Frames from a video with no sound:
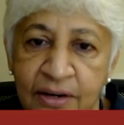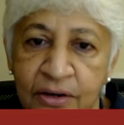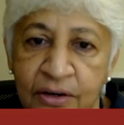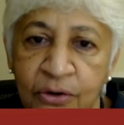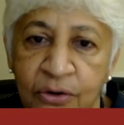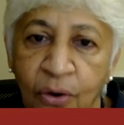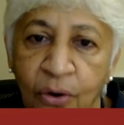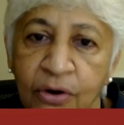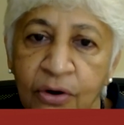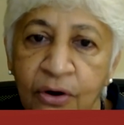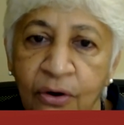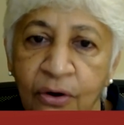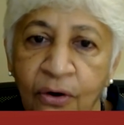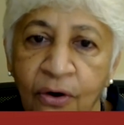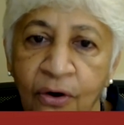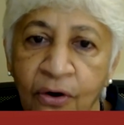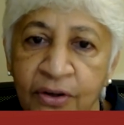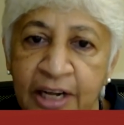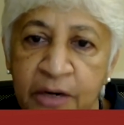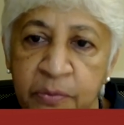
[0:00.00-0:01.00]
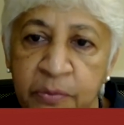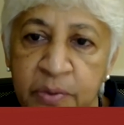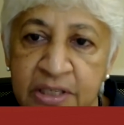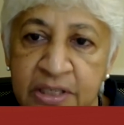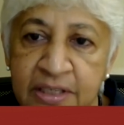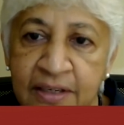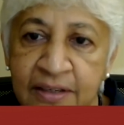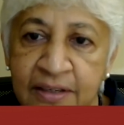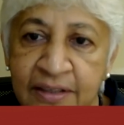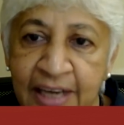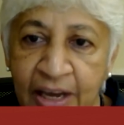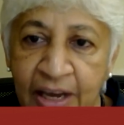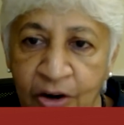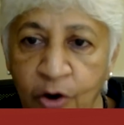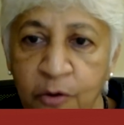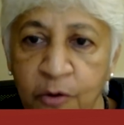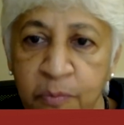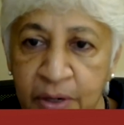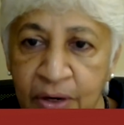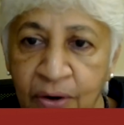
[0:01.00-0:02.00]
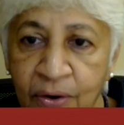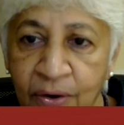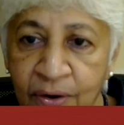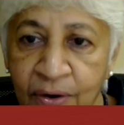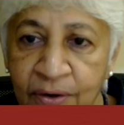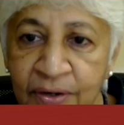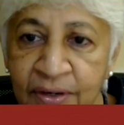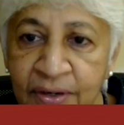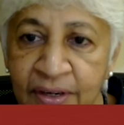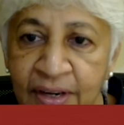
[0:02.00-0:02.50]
not law, that which cannot be law,